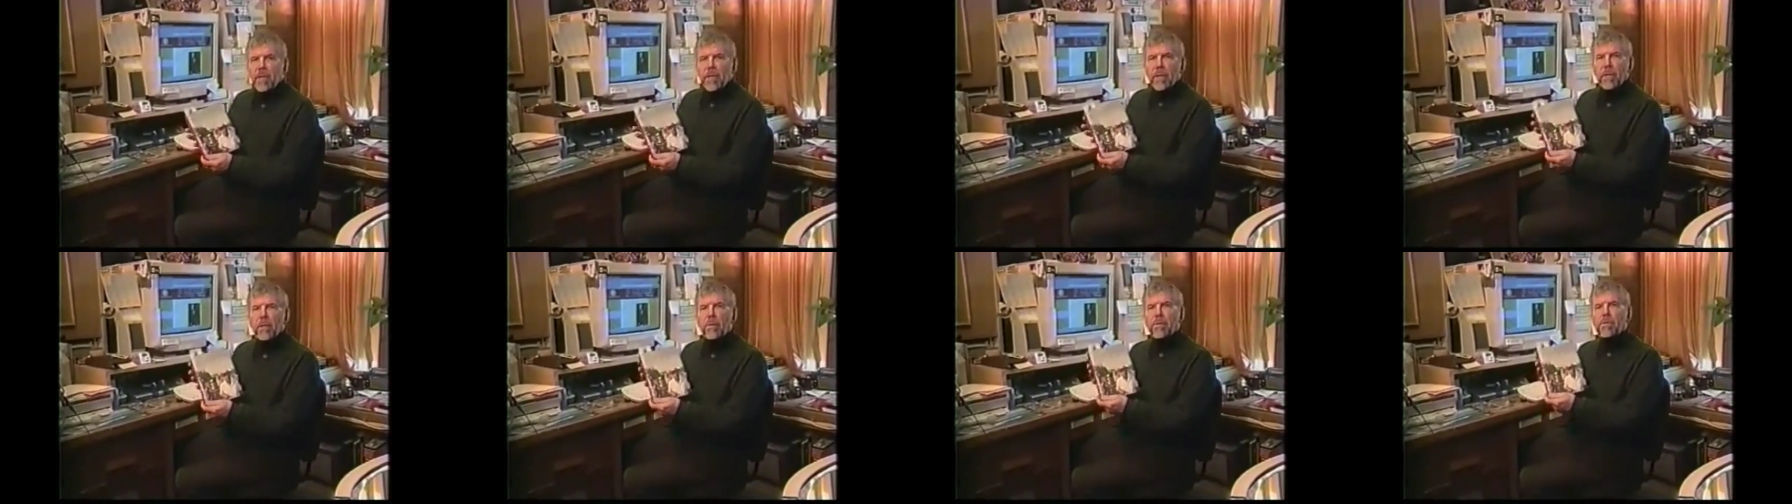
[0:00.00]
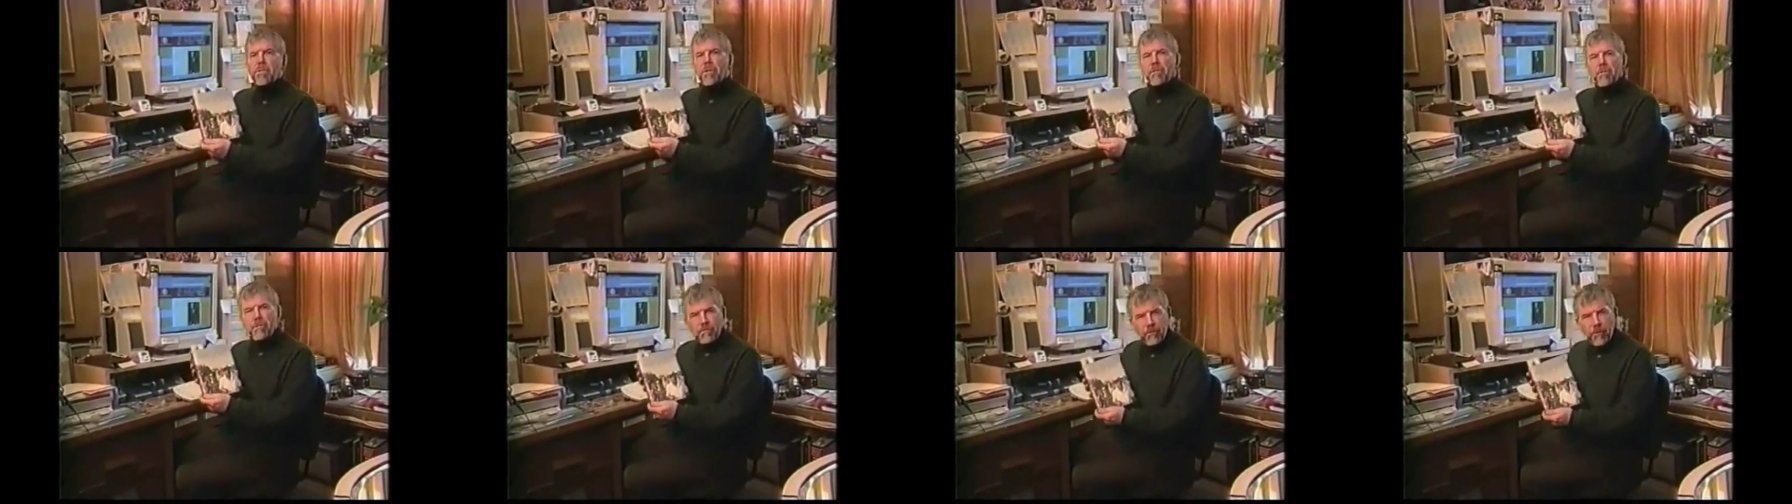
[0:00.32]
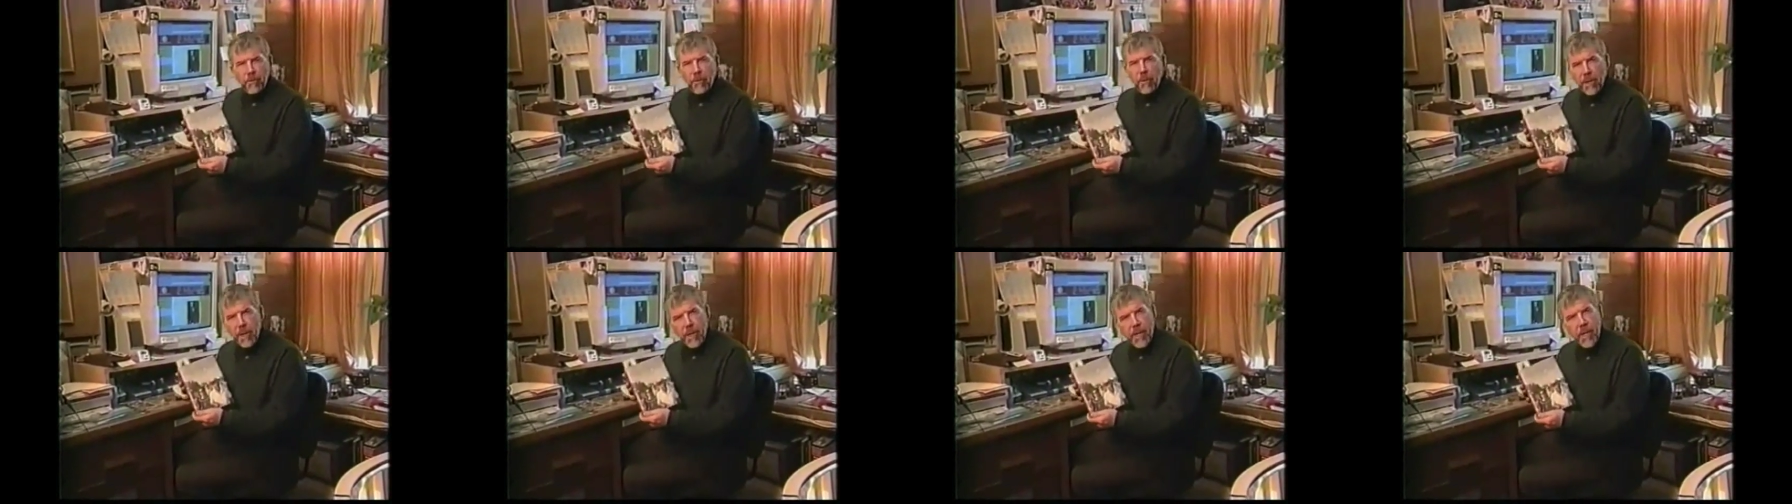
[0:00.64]
includes a
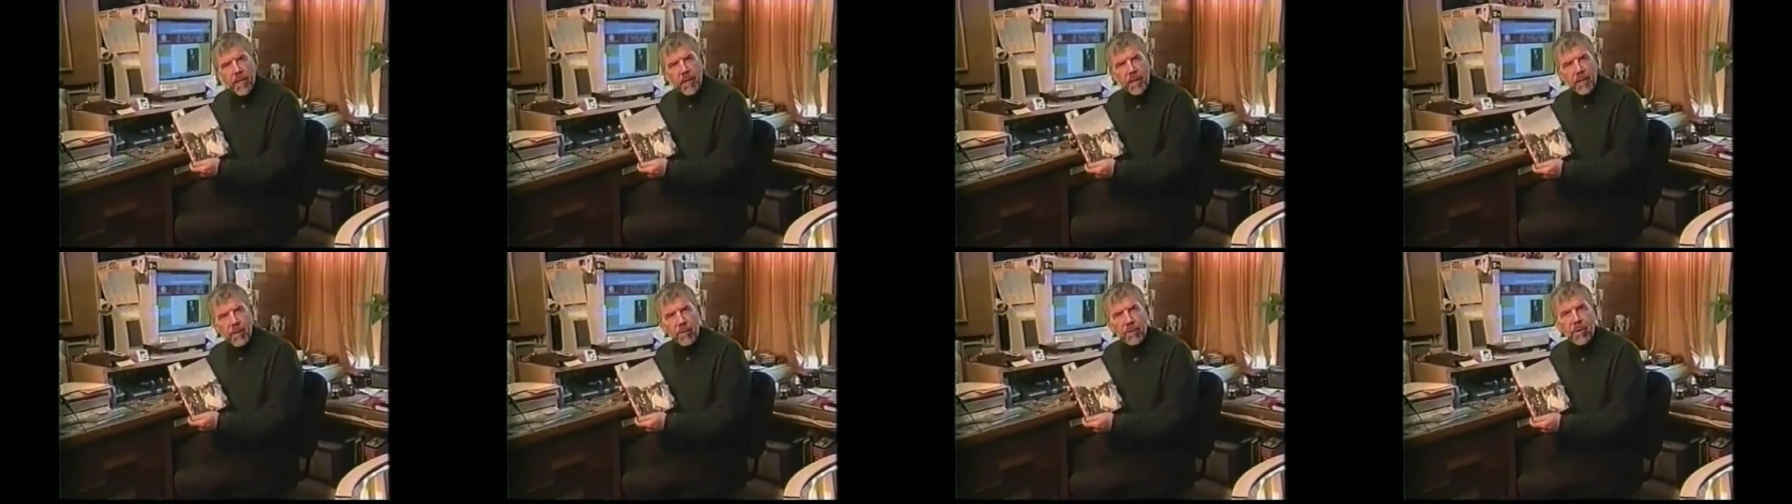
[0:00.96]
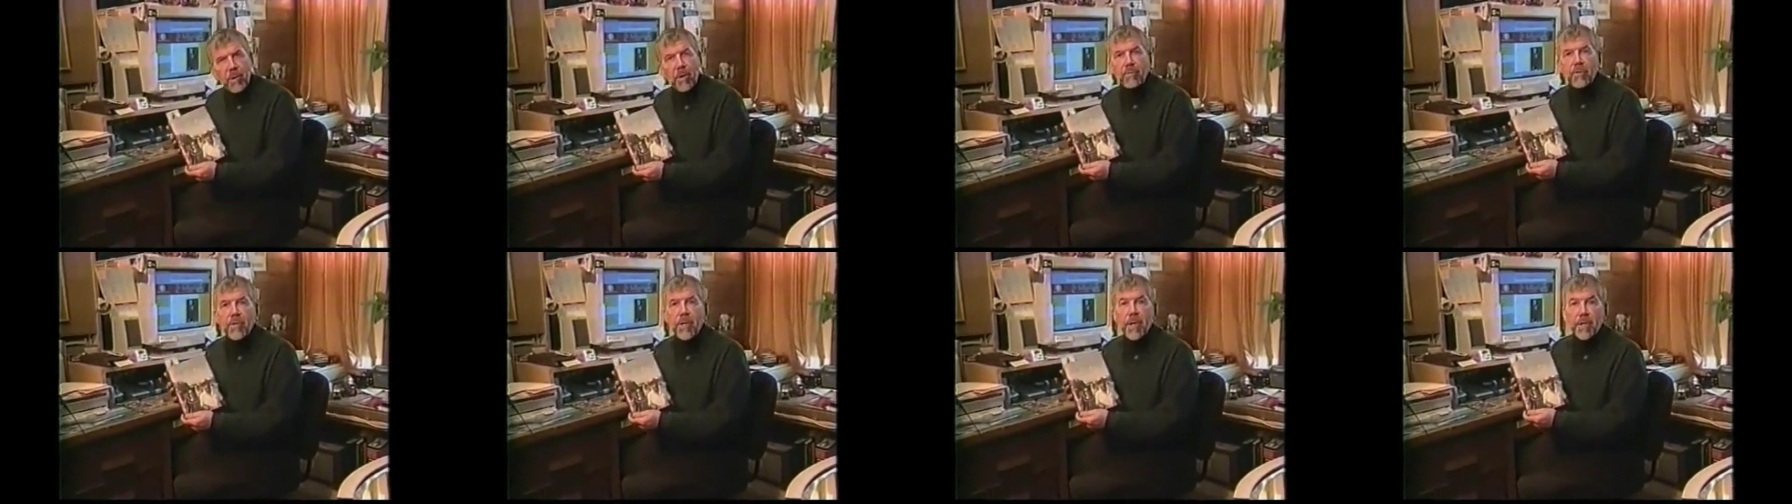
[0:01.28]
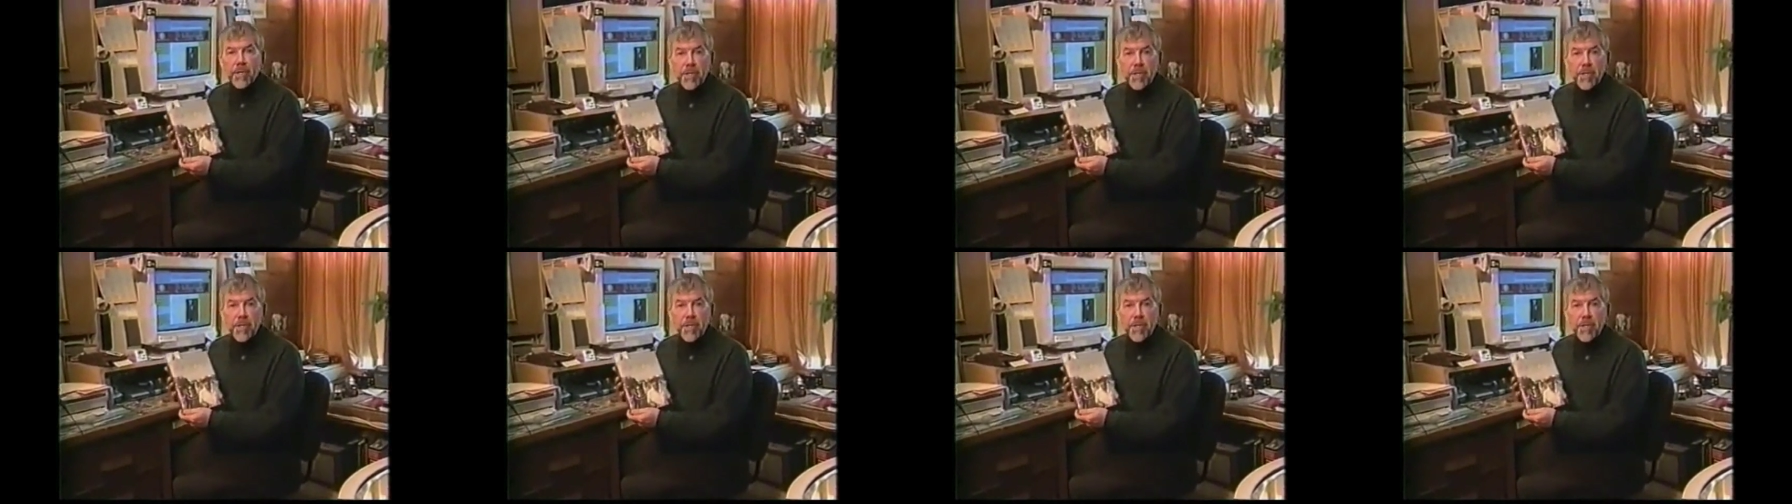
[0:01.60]
full account of